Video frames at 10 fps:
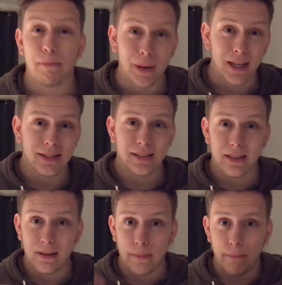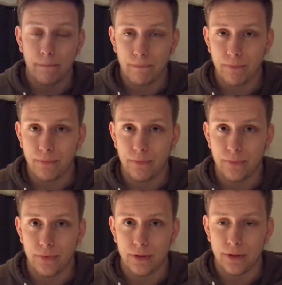But
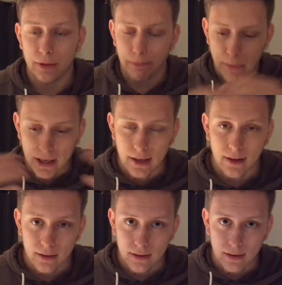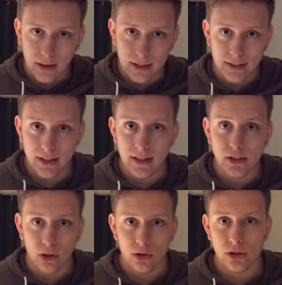the big idea is
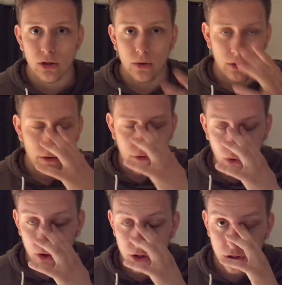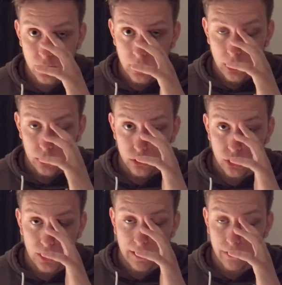also, of course, you
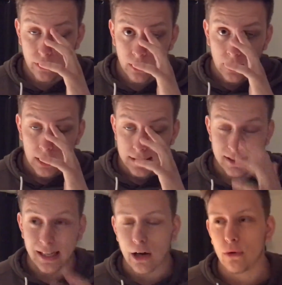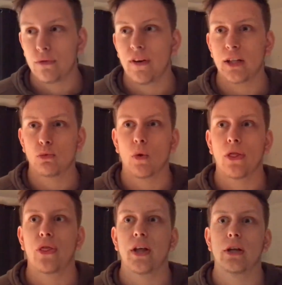should never sacrifice one
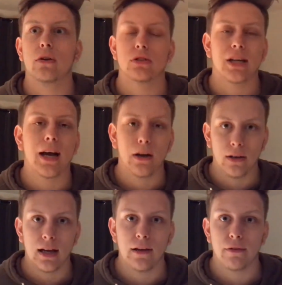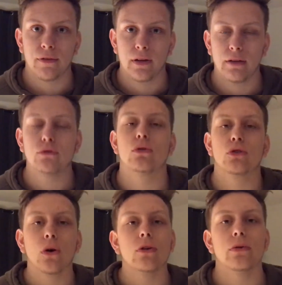thing your entire life if you
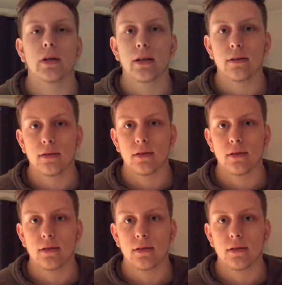enjoy doing it.